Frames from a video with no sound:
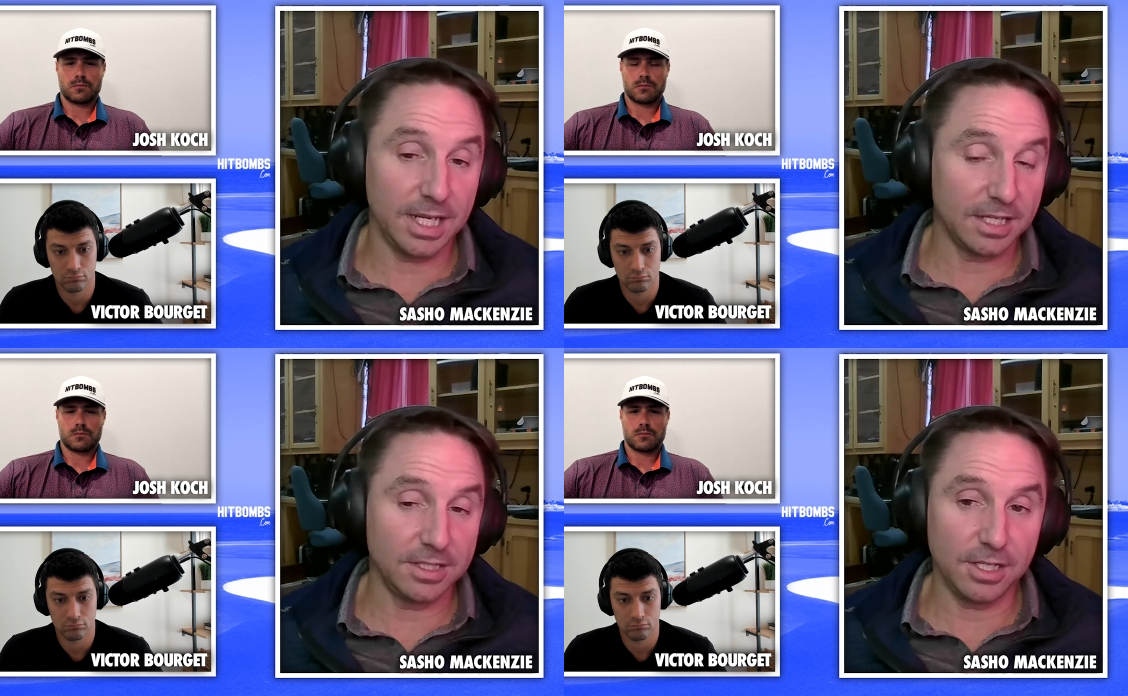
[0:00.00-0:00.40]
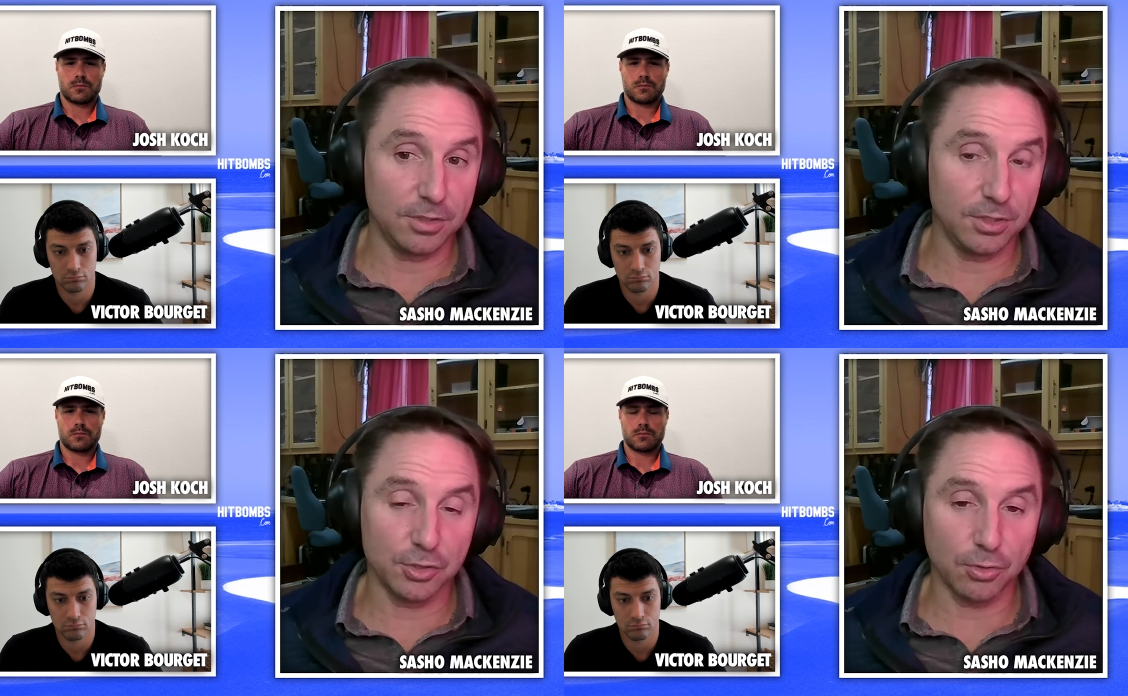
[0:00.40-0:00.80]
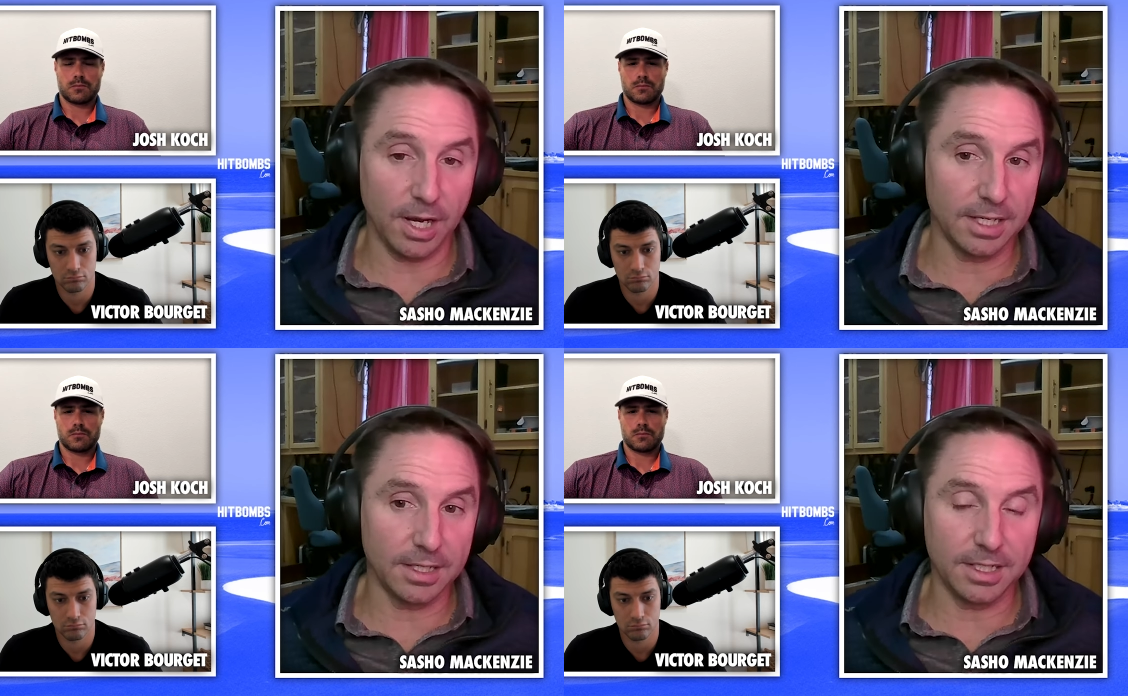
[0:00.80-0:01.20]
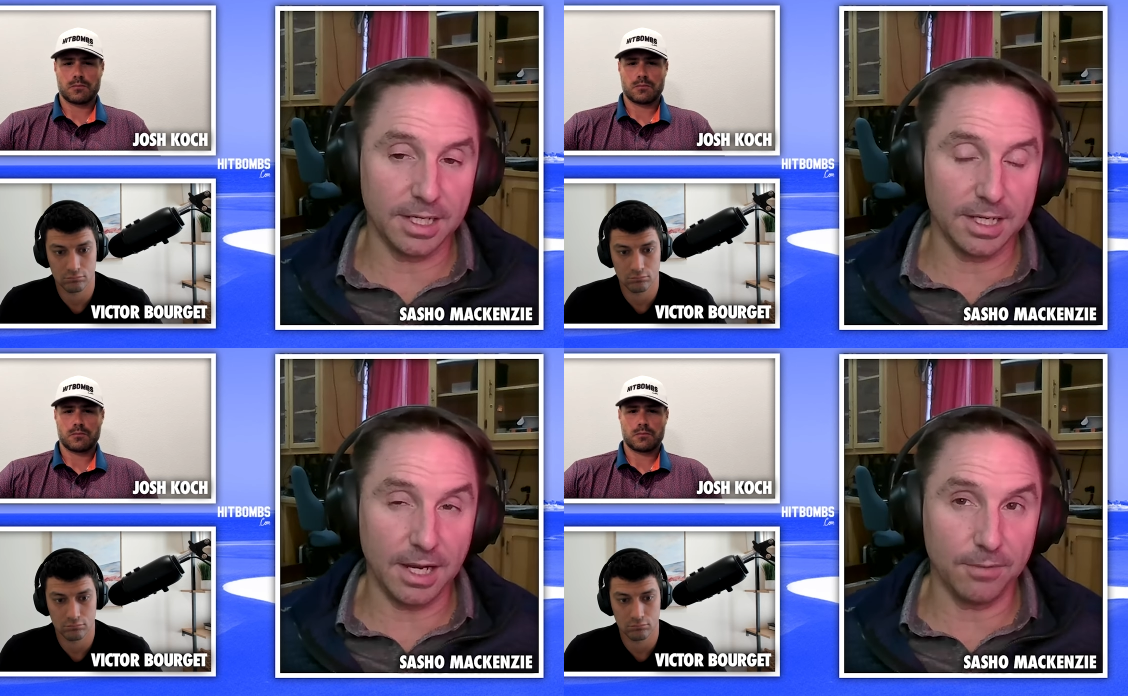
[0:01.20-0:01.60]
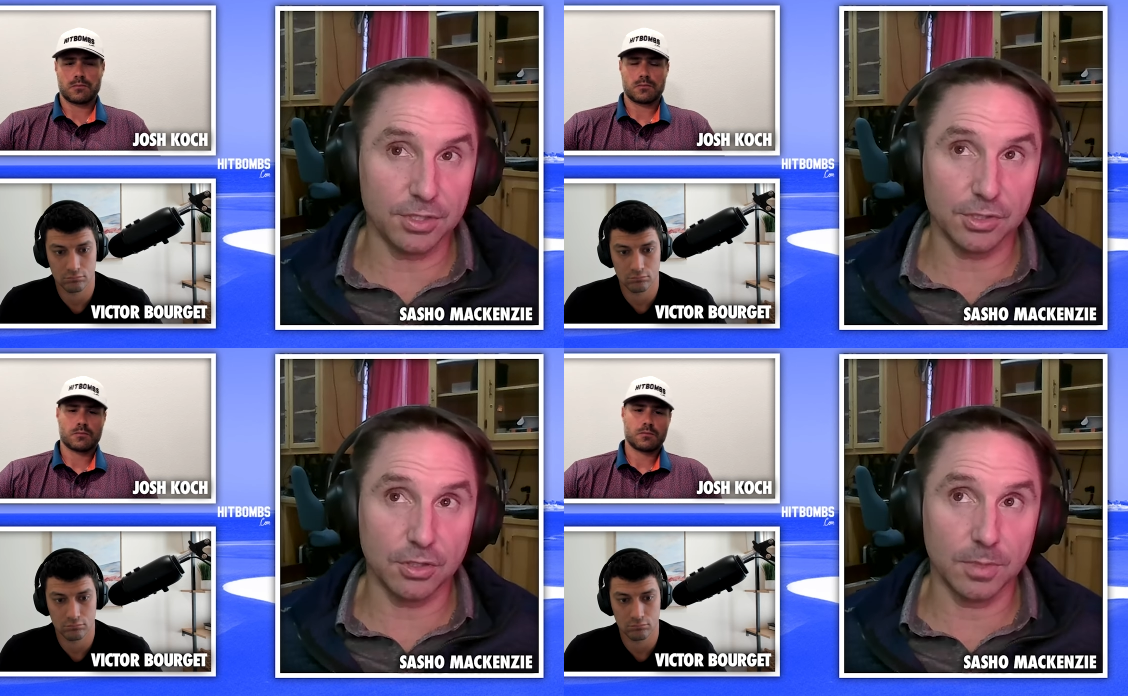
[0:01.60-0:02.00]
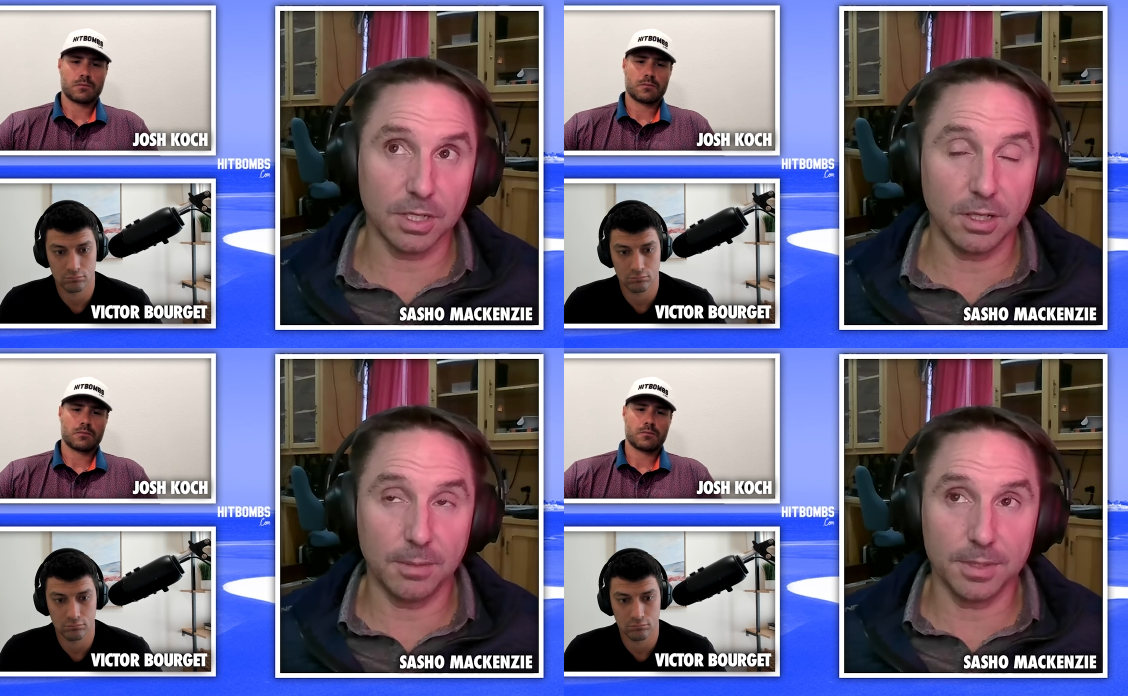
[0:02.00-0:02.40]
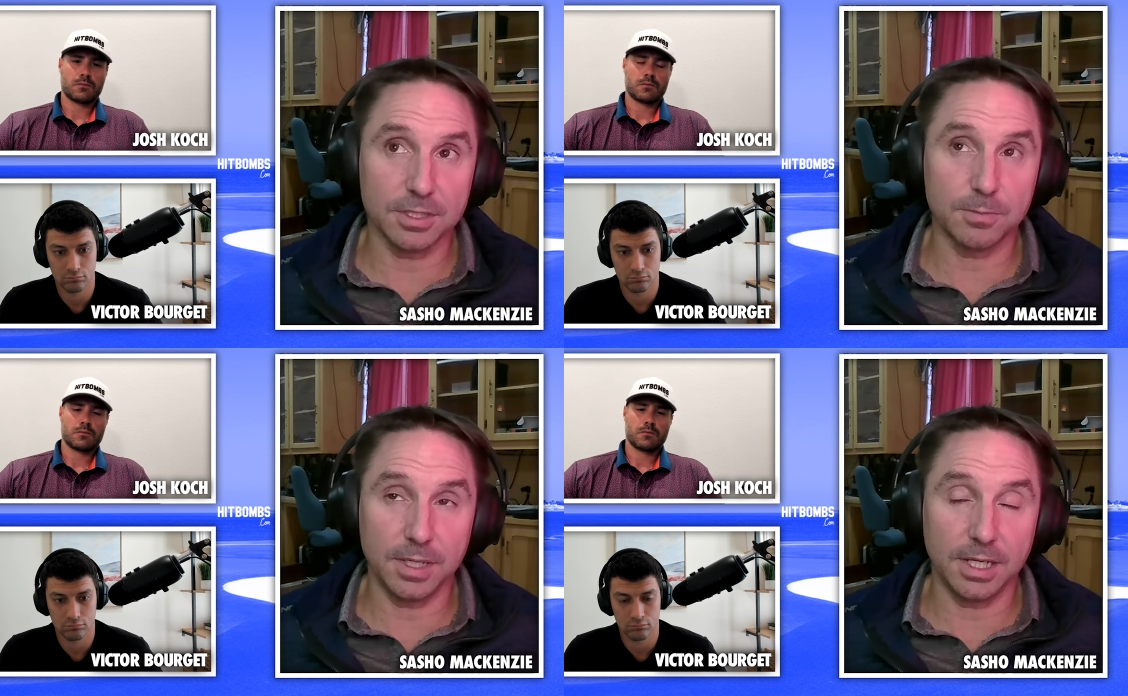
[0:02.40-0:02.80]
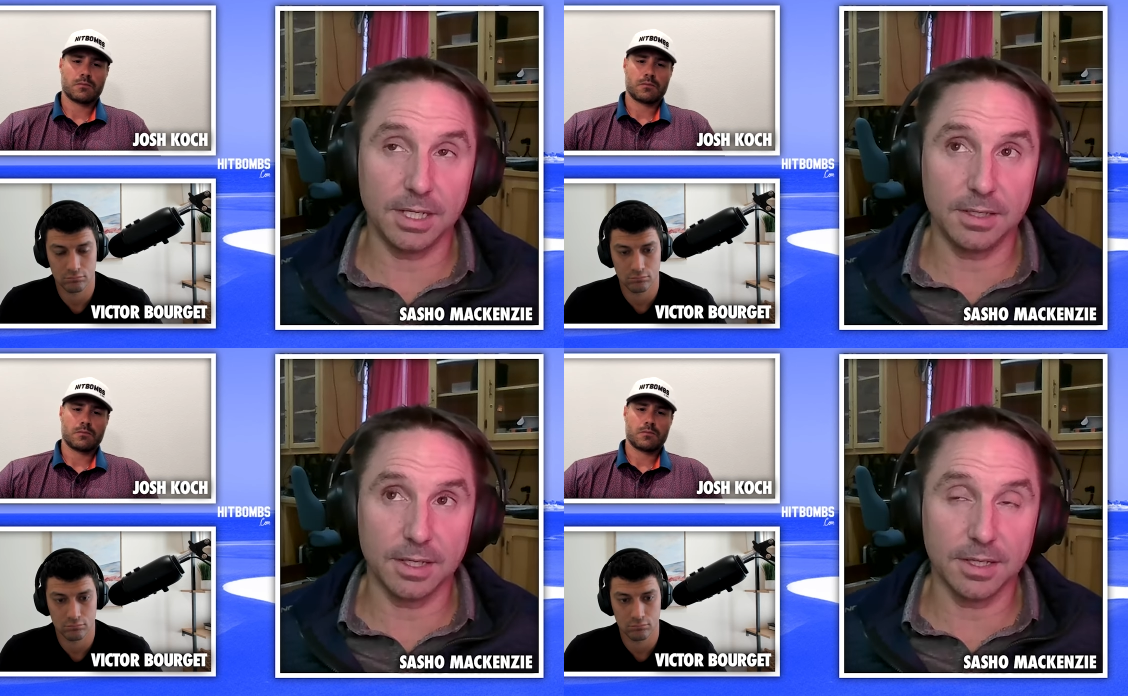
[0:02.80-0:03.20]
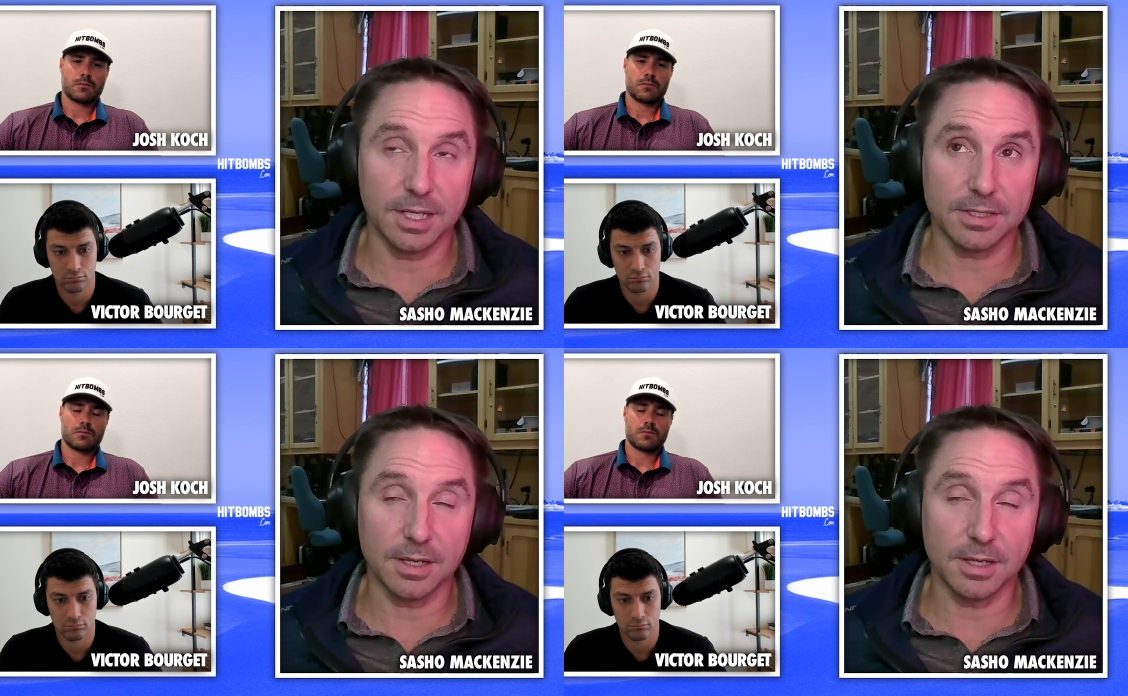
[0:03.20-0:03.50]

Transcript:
Speaker 1: And then he continued to train, and he had an average tournament club head speed uh,